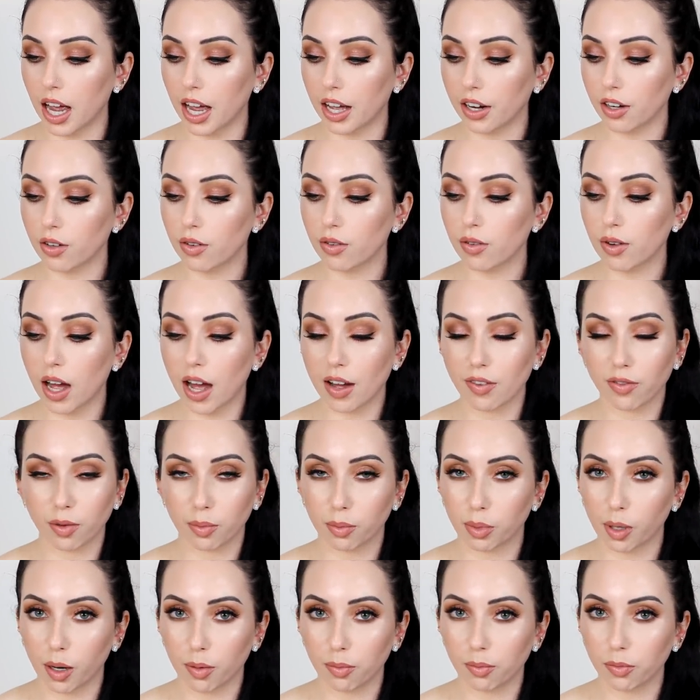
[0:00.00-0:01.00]
I don't have a
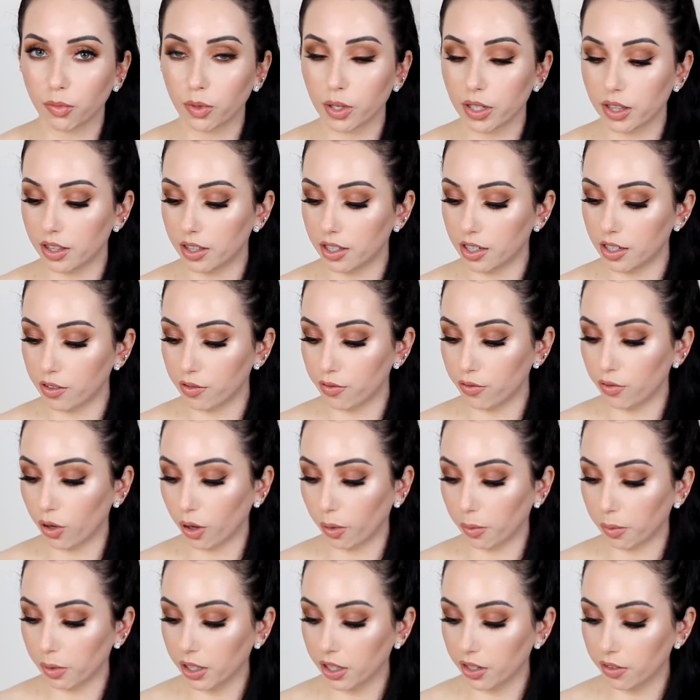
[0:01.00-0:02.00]
problem with the
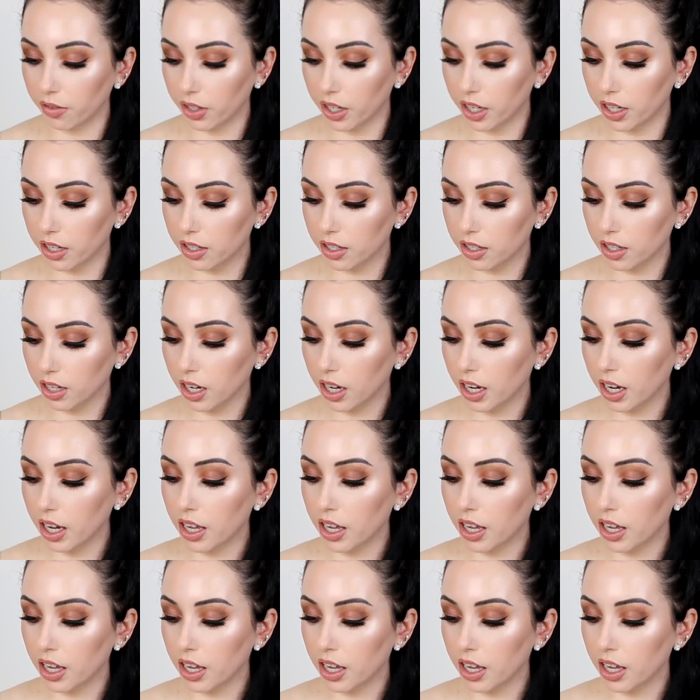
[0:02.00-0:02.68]
formula of this.